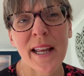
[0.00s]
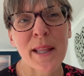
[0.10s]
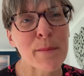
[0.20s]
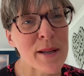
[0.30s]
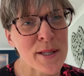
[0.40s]

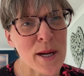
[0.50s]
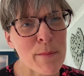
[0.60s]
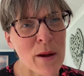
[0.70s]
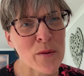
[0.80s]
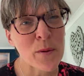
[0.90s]
In the
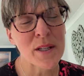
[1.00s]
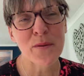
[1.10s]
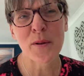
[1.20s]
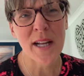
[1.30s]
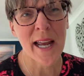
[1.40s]
meantime, have a
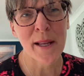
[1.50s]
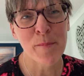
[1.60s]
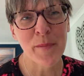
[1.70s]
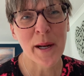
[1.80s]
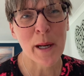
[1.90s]
wonderful day
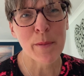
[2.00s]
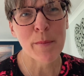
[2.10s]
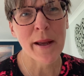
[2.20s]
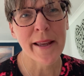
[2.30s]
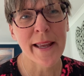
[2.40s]
and I'll be
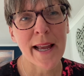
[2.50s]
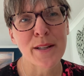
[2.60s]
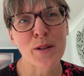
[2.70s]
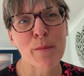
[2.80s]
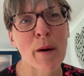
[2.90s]
back
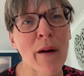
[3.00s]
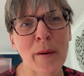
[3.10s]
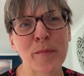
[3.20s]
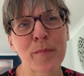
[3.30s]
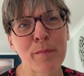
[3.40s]
again tomorrow.
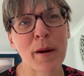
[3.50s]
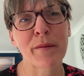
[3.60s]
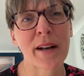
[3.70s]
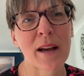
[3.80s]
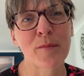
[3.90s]
Bye
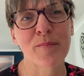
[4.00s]
for now.